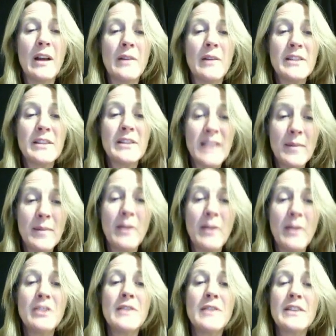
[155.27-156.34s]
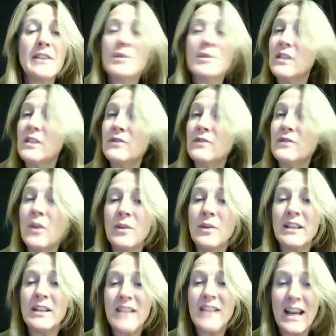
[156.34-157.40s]
this email address, this phone
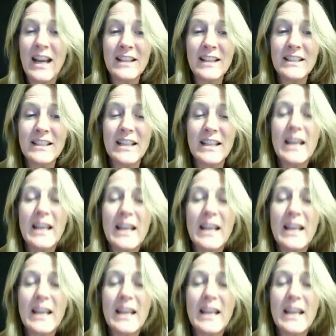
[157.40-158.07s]
and text.